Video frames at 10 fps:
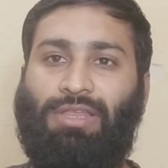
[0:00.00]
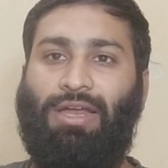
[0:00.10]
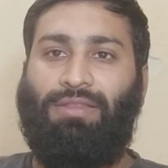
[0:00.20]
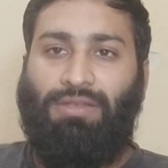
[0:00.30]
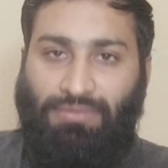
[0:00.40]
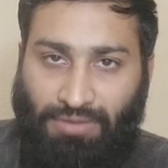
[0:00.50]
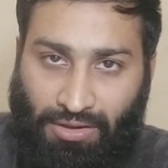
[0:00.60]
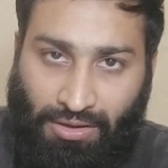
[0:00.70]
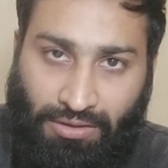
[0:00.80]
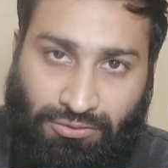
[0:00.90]
that.
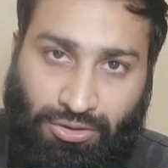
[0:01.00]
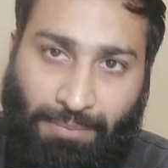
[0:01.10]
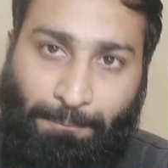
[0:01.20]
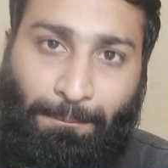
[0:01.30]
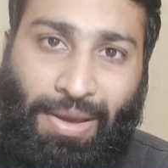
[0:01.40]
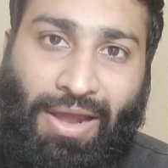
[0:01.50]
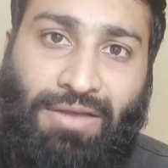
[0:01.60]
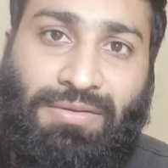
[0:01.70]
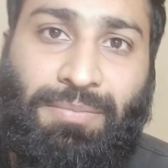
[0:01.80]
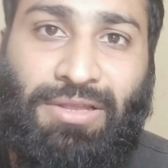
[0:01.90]
So the
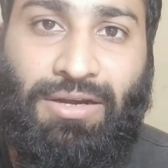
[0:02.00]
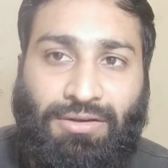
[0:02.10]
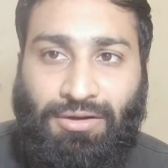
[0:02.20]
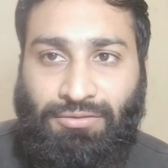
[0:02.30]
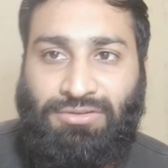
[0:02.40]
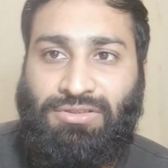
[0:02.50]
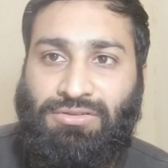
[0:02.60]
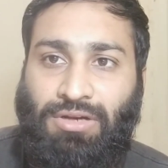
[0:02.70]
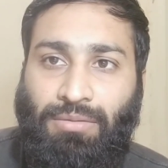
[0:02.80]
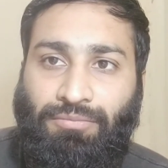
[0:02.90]
parasympathetic nervous
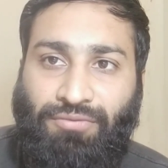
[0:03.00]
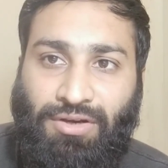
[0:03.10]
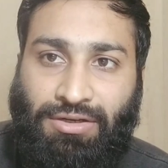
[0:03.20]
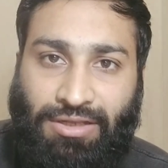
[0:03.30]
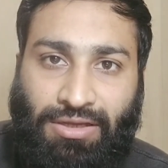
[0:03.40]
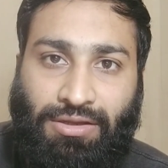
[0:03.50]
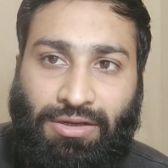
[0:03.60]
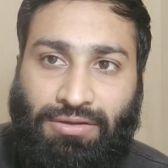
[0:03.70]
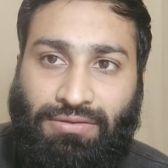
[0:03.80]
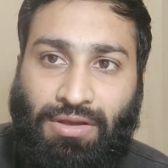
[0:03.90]
system will
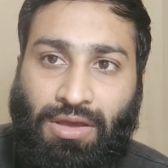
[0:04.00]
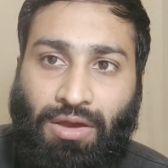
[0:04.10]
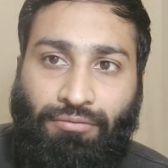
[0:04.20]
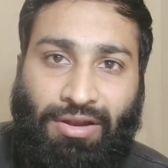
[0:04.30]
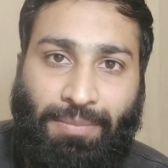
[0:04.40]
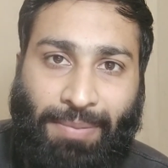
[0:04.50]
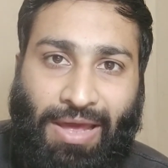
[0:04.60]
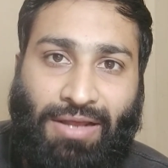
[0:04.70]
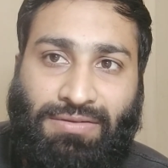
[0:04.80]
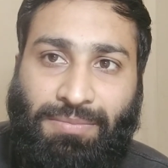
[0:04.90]
decrease. When the
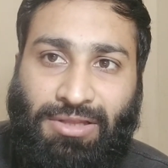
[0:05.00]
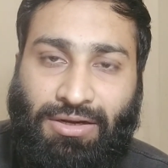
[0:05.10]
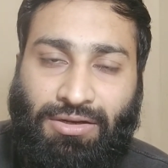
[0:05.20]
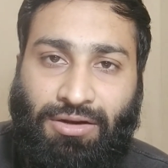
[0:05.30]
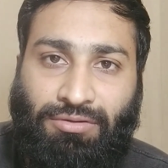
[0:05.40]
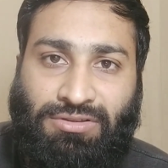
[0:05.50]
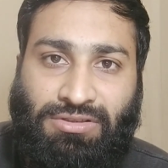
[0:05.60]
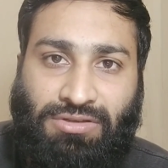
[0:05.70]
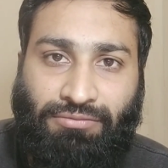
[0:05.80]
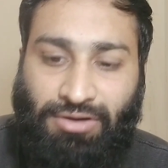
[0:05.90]
parasympathetic nervous
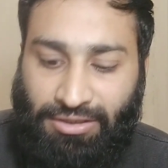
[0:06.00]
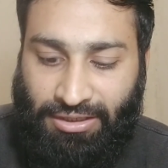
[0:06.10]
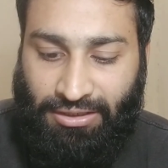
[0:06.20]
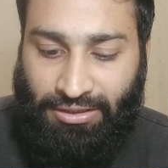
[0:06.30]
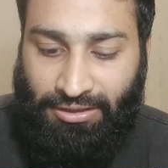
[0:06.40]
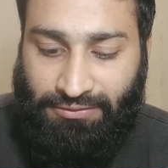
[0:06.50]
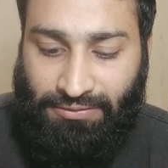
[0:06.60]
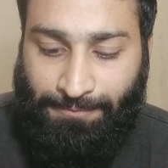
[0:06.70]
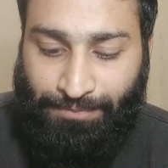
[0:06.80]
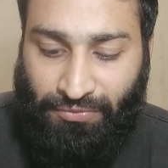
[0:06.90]
system will decrease,
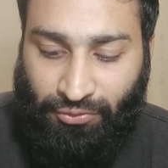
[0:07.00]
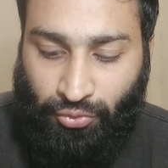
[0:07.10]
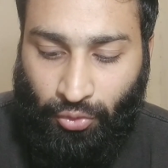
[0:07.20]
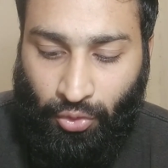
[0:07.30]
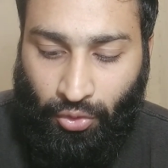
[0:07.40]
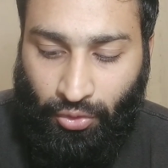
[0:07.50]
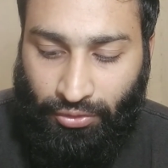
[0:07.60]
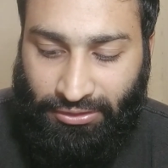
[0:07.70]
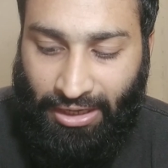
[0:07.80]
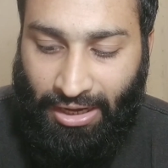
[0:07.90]
so
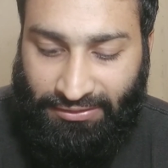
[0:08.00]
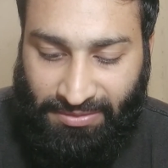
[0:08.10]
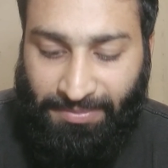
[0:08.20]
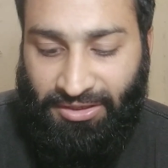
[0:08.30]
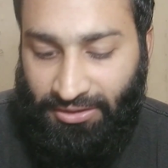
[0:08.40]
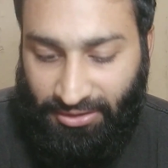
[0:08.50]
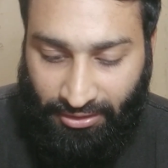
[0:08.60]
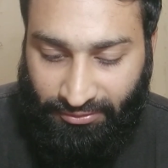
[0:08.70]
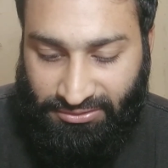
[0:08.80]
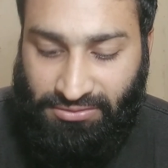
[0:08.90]
the sympathetic
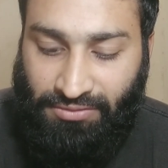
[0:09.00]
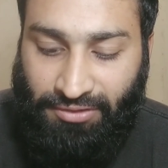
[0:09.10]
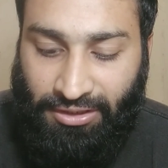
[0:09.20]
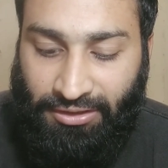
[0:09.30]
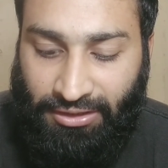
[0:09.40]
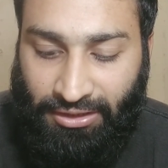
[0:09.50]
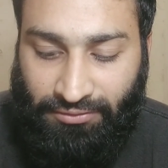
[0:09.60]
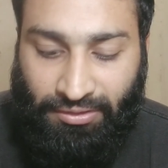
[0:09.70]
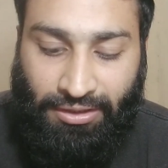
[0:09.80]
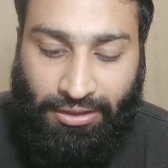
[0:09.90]
nervous system will
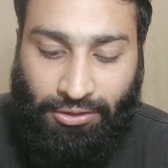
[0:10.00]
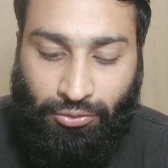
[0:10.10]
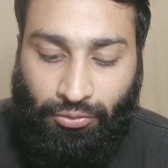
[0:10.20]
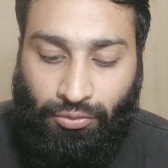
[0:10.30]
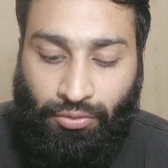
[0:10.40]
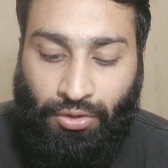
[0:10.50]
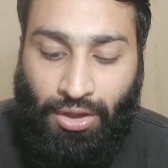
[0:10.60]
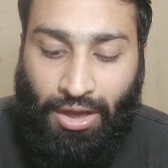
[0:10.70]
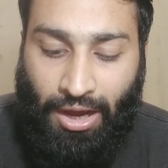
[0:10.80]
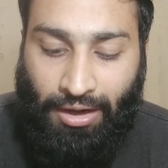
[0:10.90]
increase, will lead to
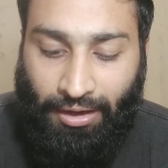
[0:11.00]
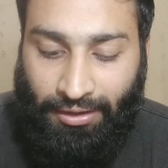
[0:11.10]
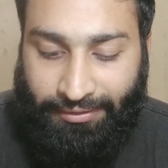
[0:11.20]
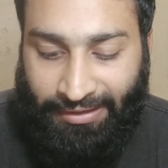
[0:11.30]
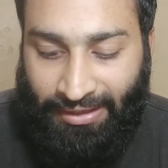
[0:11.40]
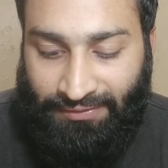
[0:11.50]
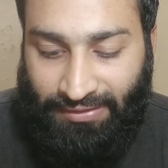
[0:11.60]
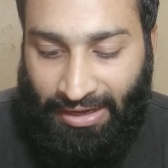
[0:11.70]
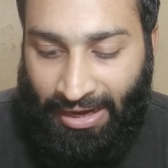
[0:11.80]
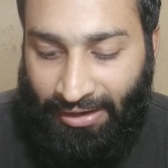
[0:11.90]
alertness,
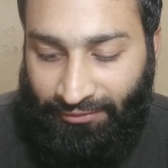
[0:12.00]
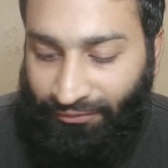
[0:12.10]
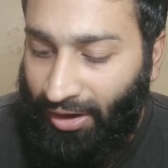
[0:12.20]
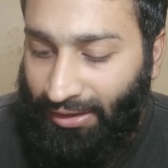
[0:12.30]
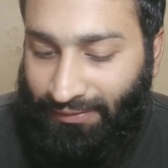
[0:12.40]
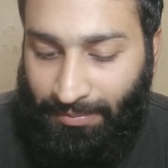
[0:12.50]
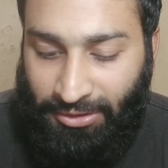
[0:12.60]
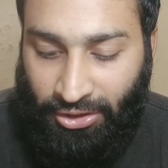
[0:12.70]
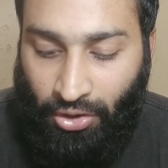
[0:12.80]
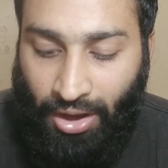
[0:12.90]
and for example
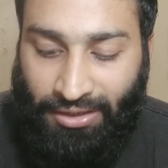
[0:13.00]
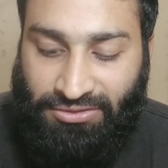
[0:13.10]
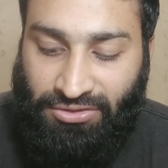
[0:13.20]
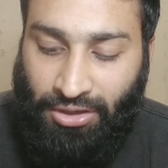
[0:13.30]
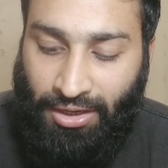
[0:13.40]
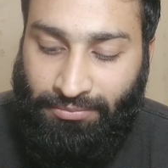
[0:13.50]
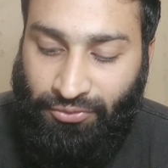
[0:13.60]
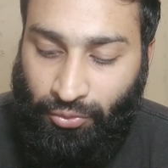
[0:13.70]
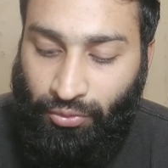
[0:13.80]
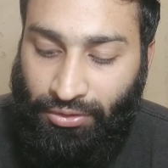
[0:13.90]
the college time,
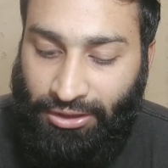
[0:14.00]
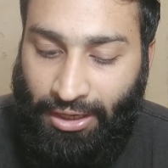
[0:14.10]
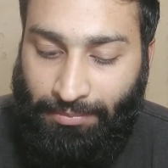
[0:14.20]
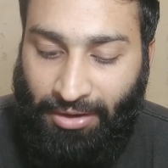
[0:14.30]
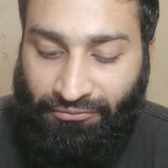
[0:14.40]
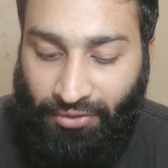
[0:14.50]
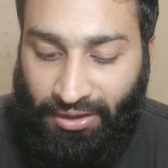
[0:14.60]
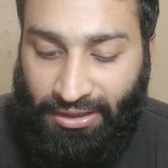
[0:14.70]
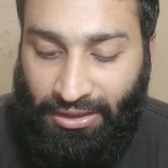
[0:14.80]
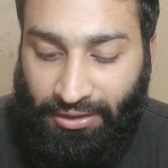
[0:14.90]
school time, and work